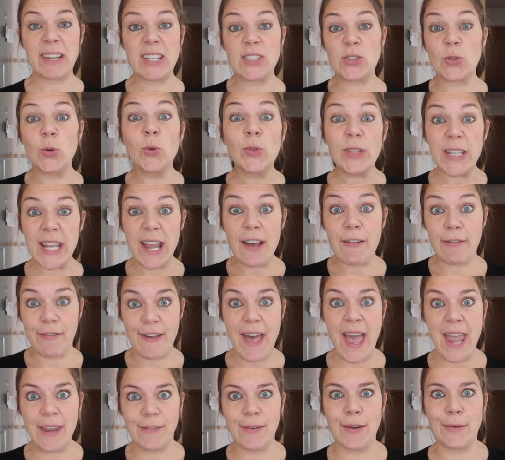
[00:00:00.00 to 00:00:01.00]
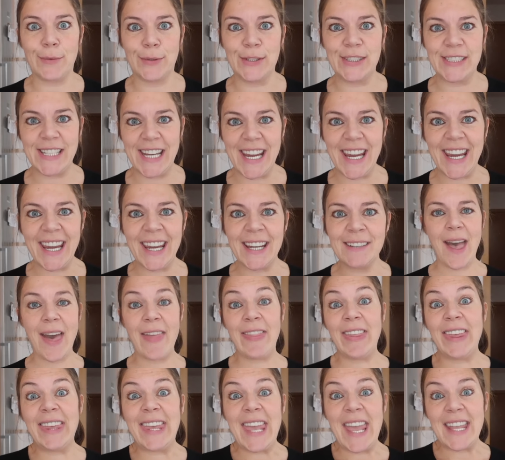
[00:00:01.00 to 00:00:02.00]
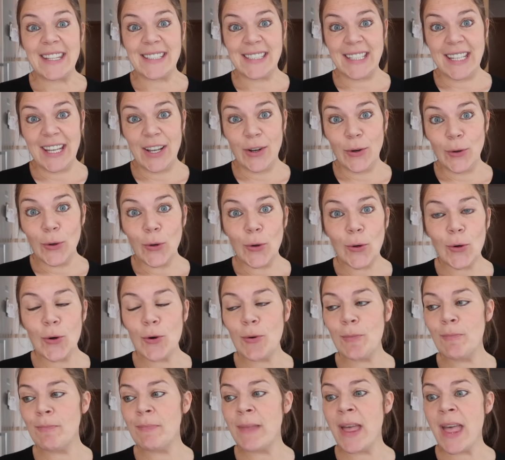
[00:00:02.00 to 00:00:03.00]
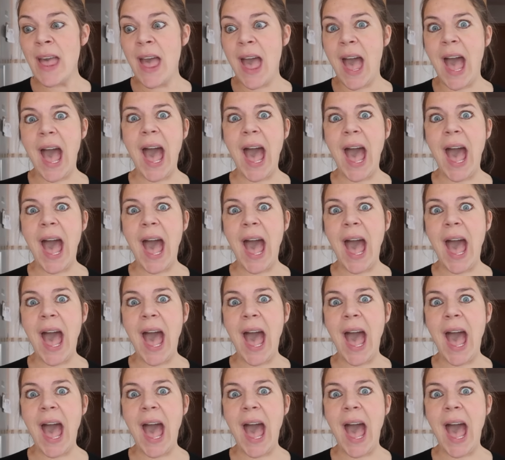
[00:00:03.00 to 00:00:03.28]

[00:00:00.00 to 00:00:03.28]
It's only a 5 hour day and they get to eat home.